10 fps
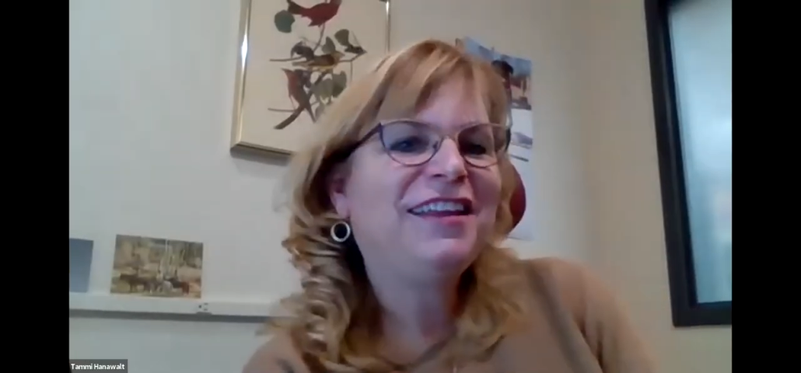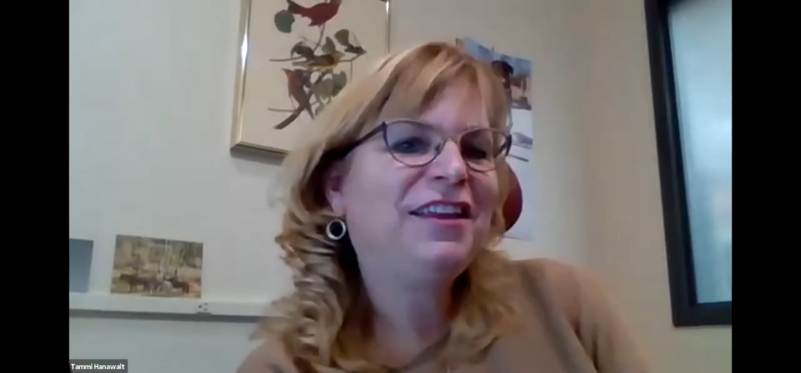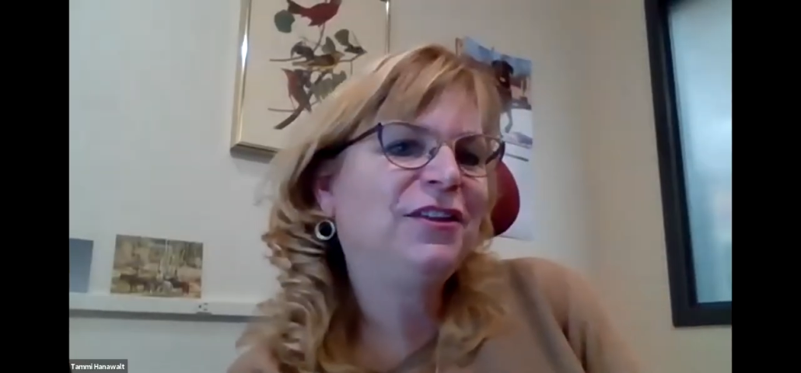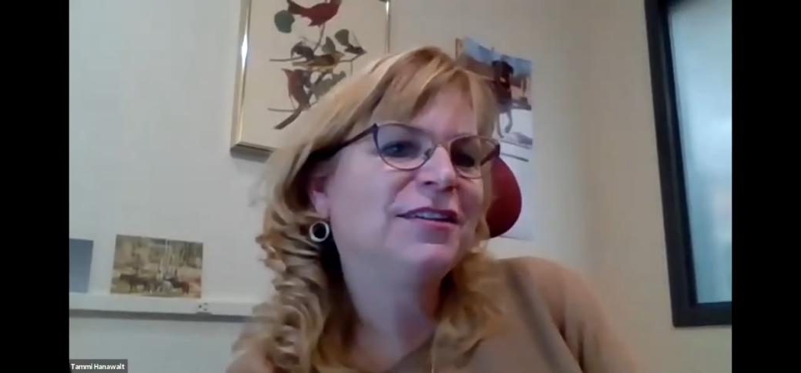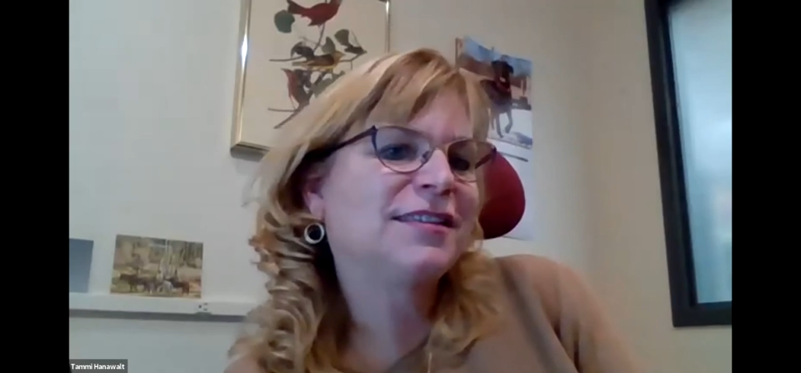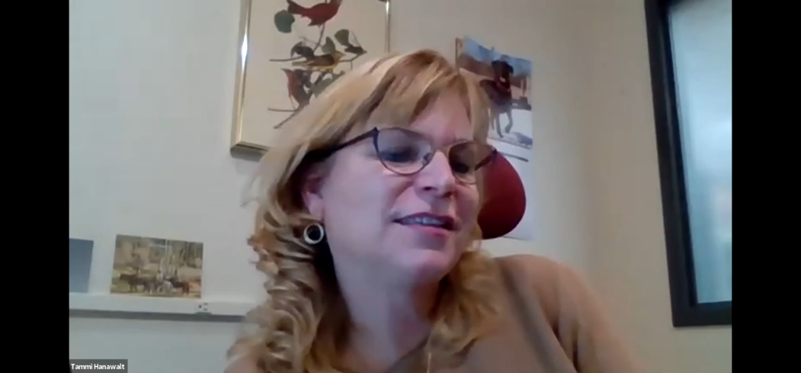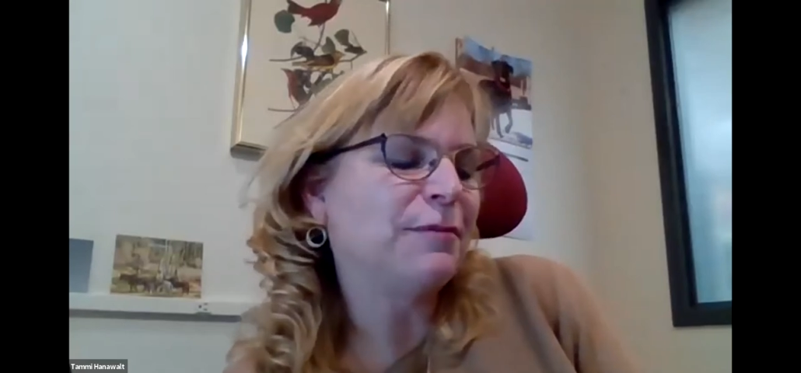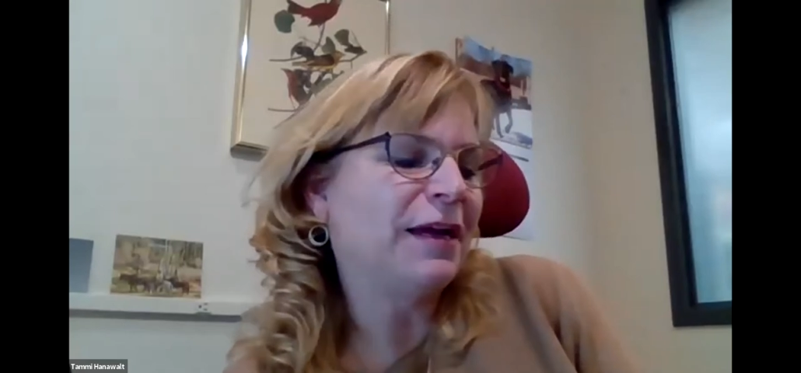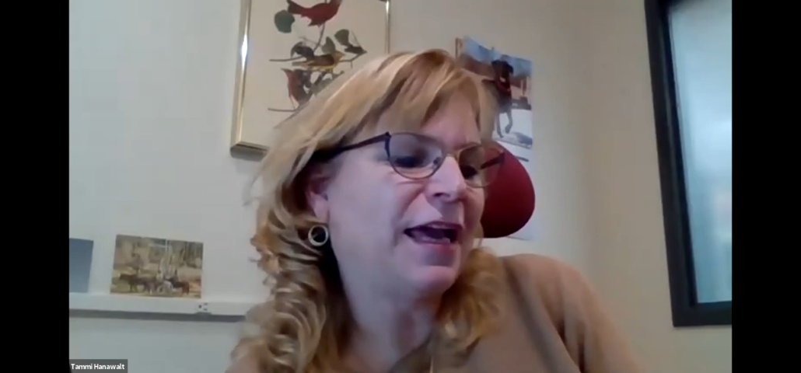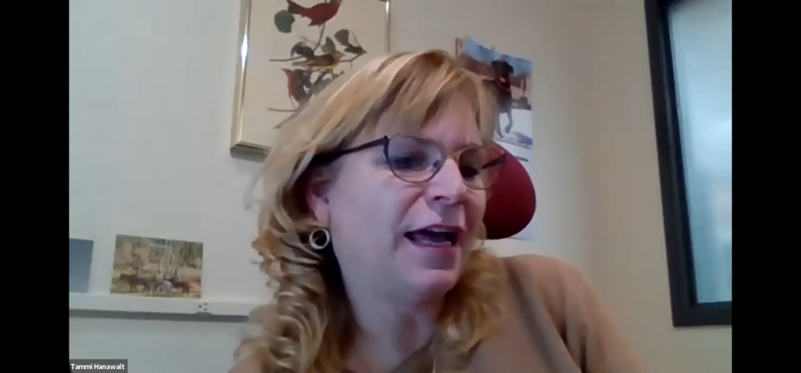It looks like
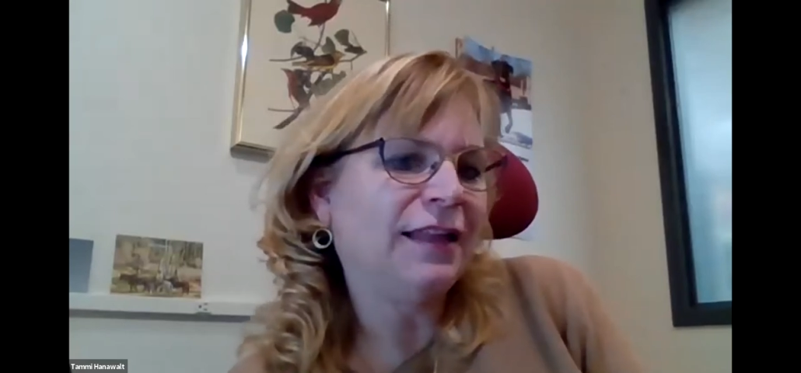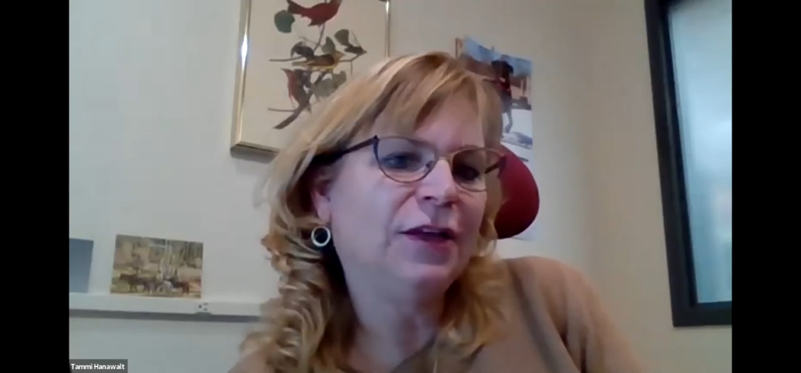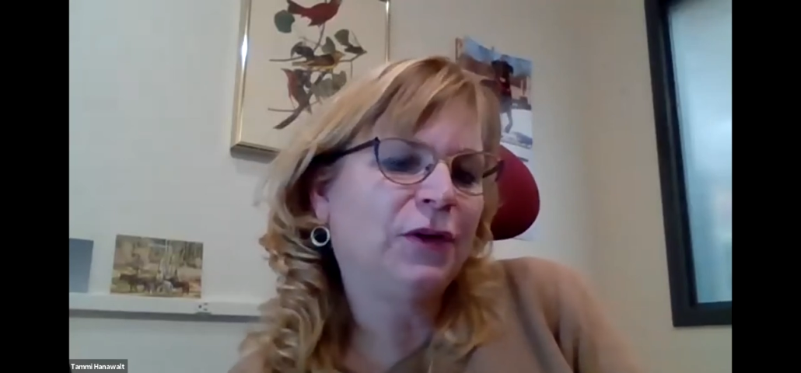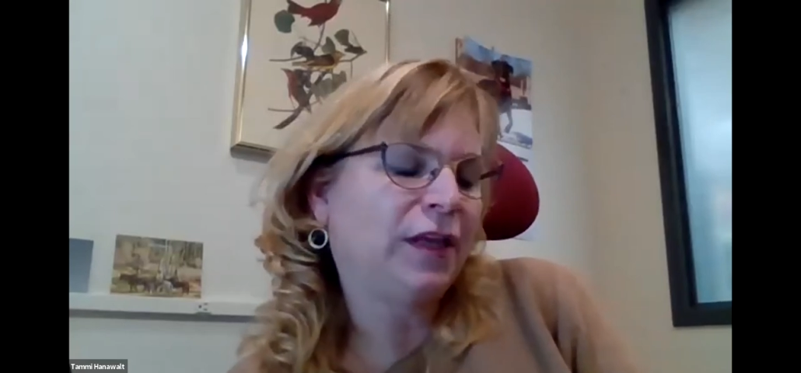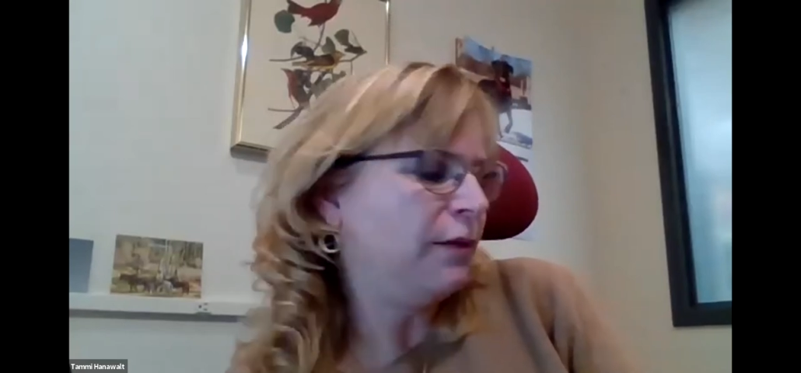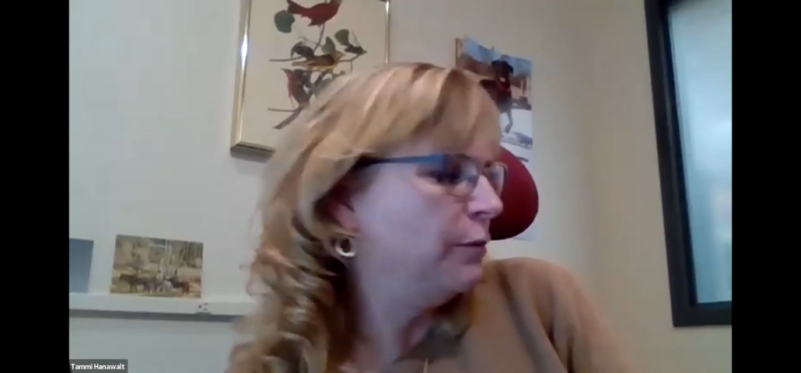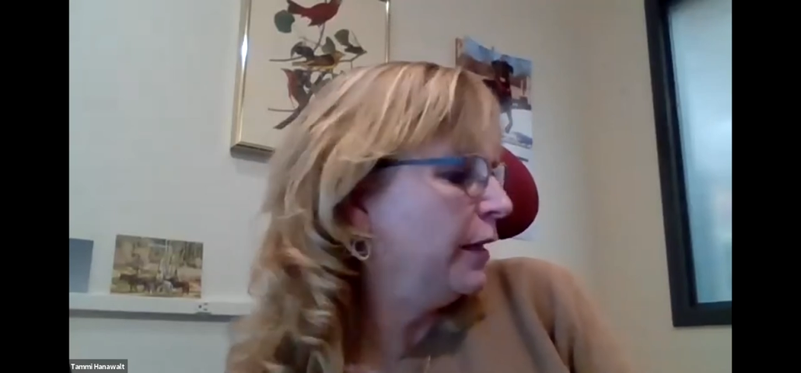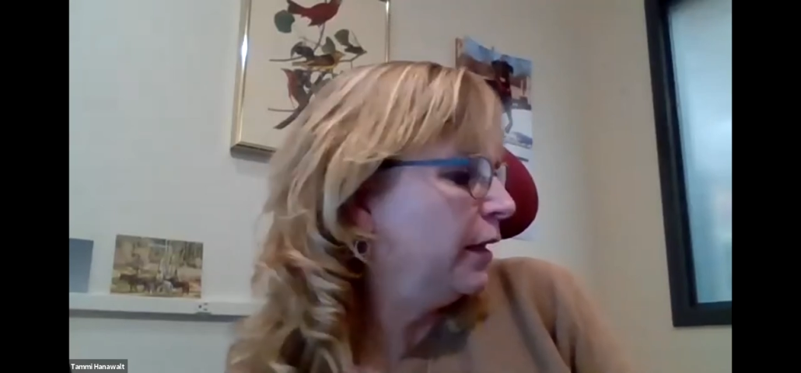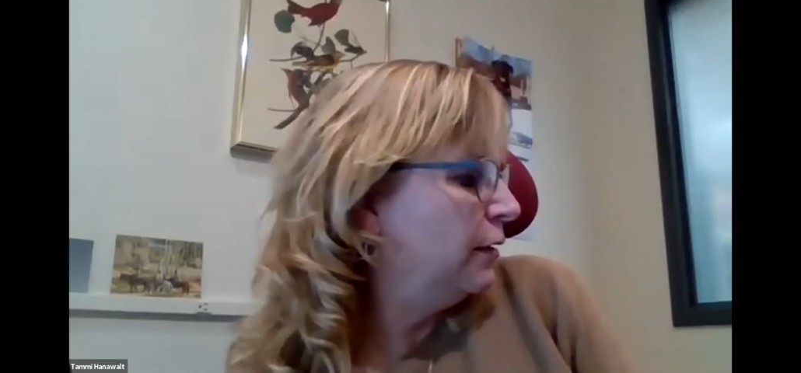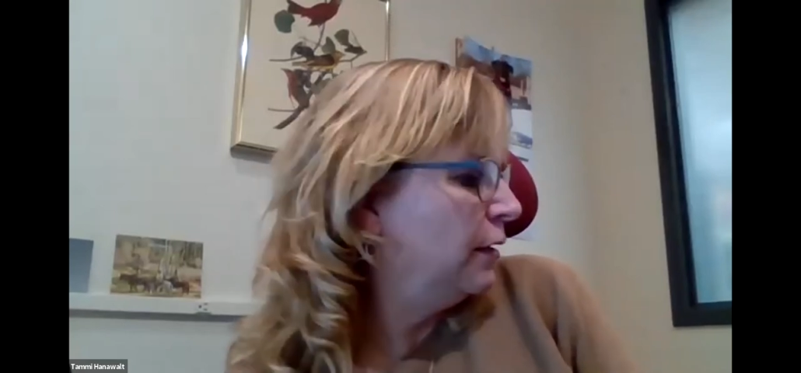my cat Loki,
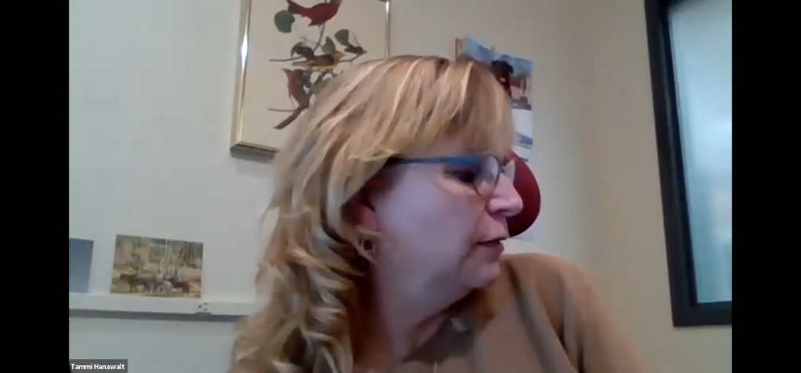but